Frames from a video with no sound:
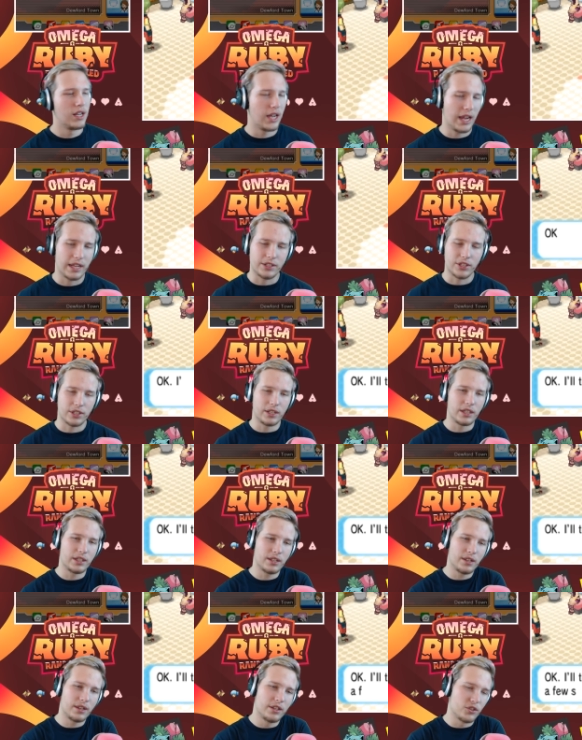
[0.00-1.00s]
I actually
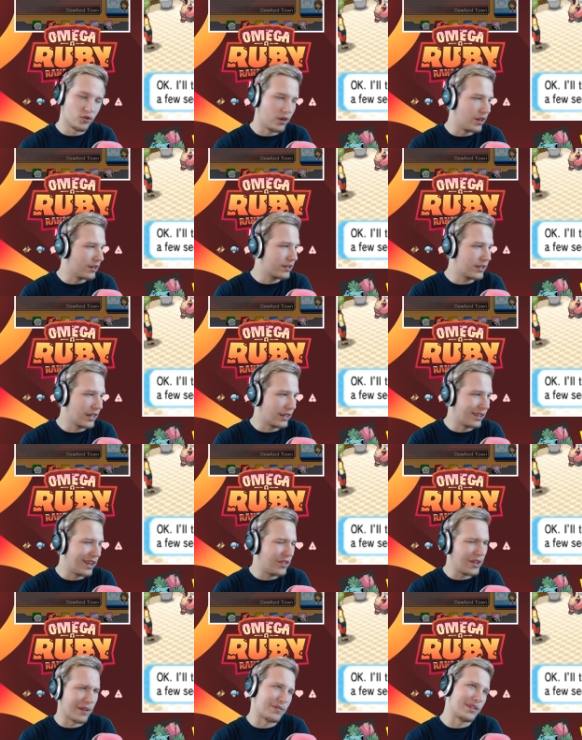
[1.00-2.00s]
enjoy King. I
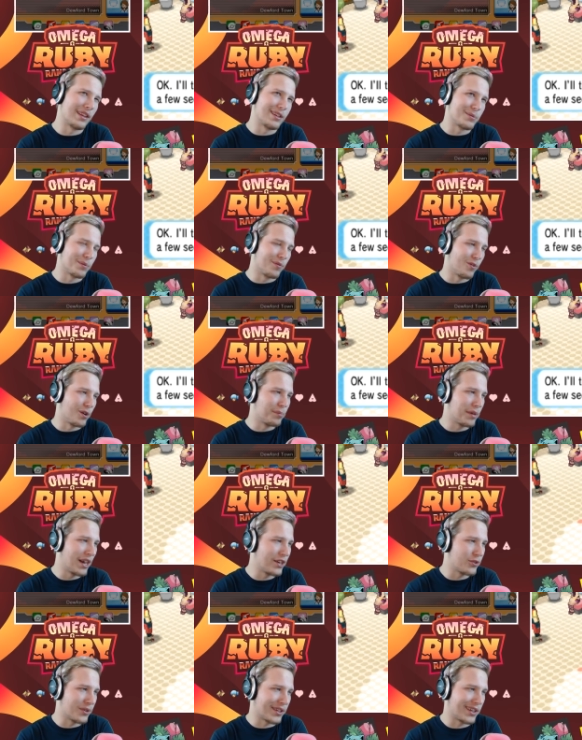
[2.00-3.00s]
think I've said this before, but I
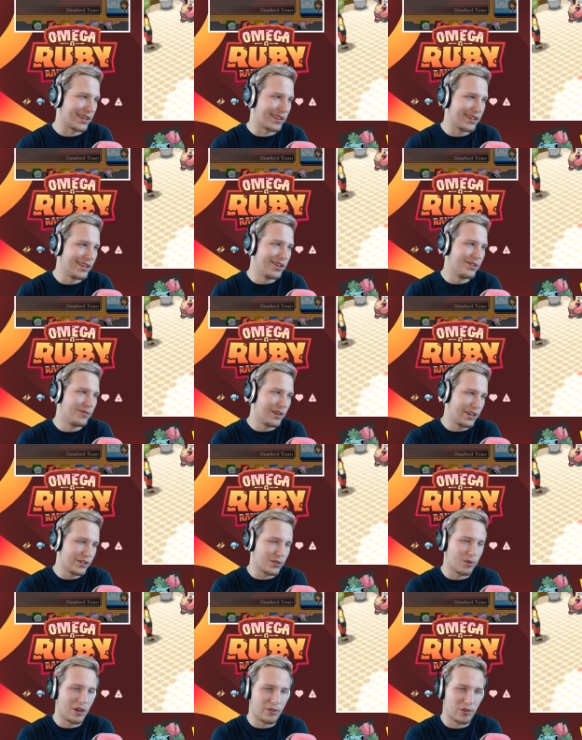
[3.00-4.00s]
enjoy King of the Hill. When I
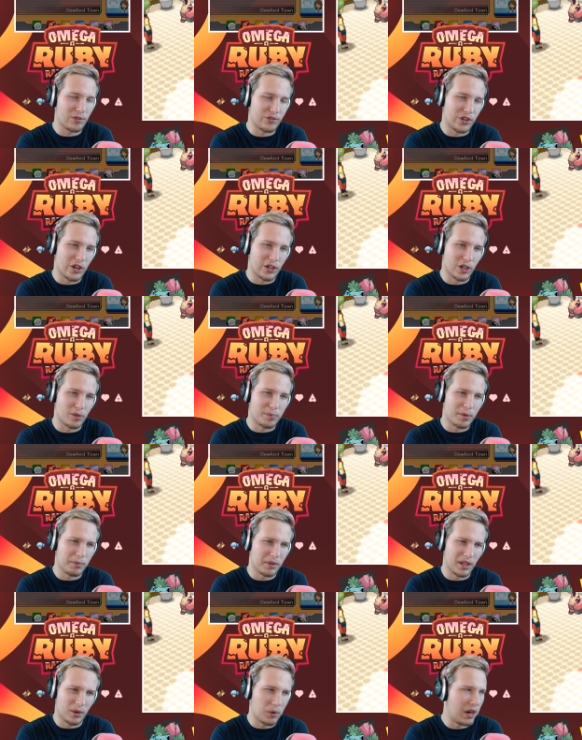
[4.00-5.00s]
used to watch when I was younger, people would
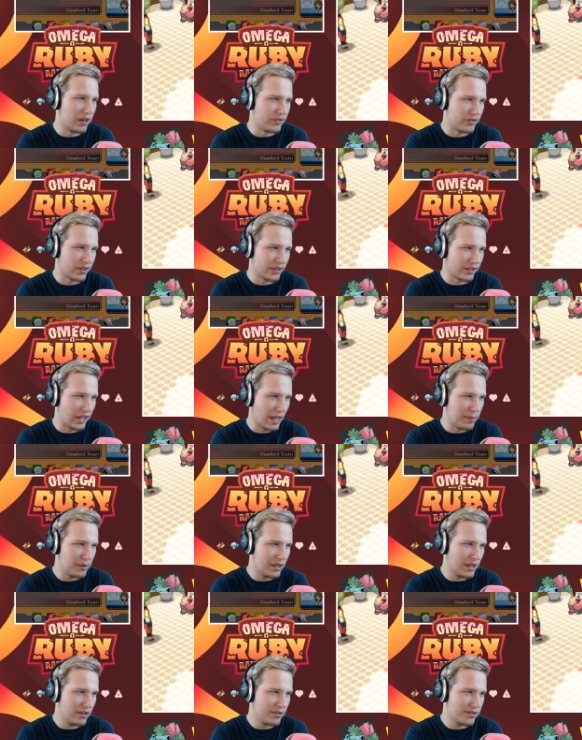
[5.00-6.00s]
be like, "Why is like
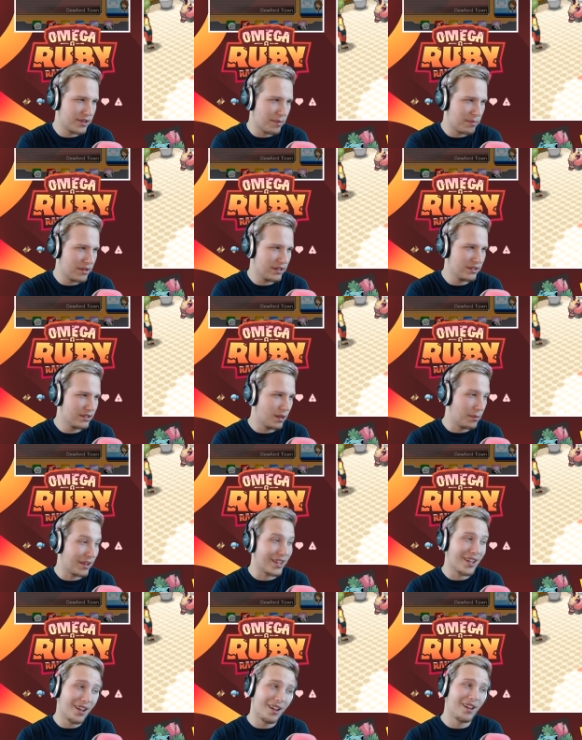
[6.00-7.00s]
cable out or something?" I'd be
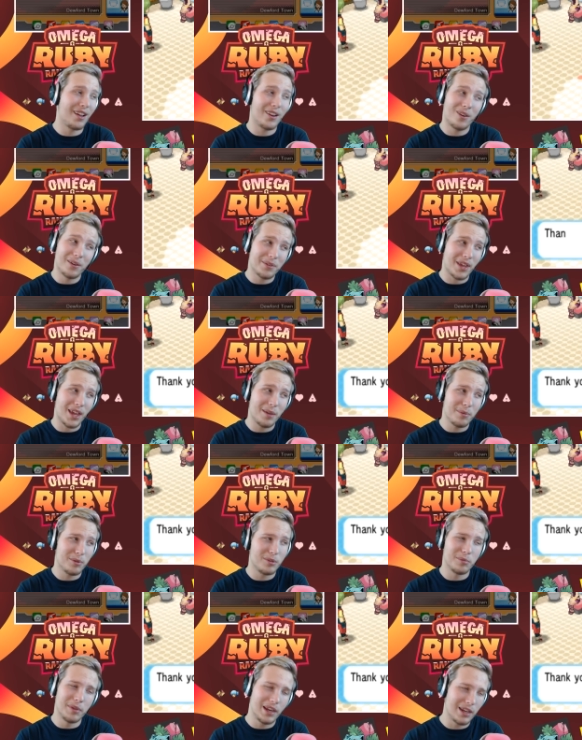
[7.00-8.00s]
like, "Ah, I don't have
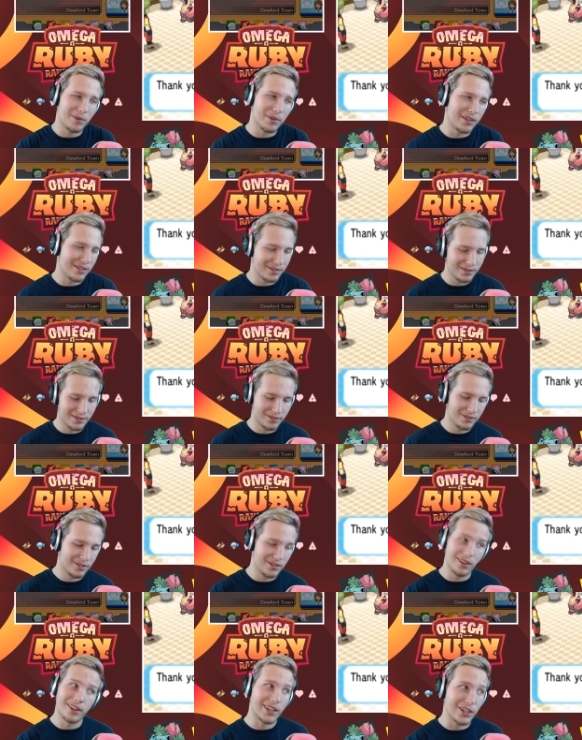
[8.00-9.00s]
cable." But anyways,
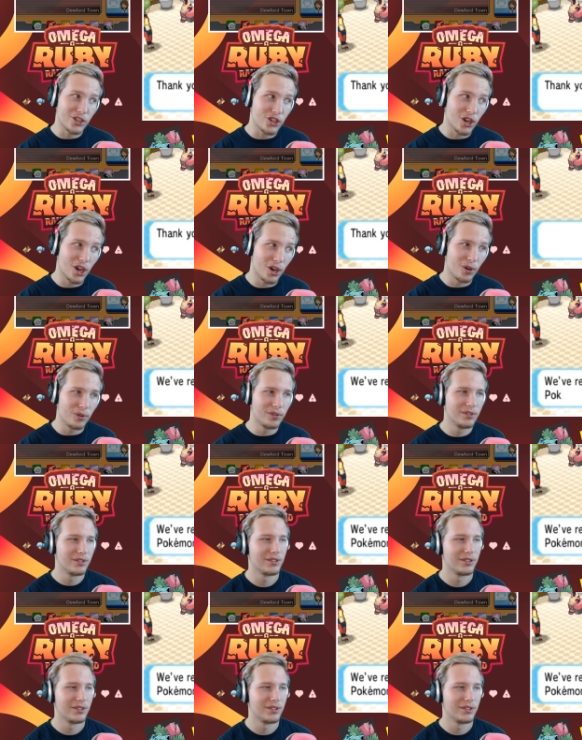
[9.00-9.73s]
still a good show.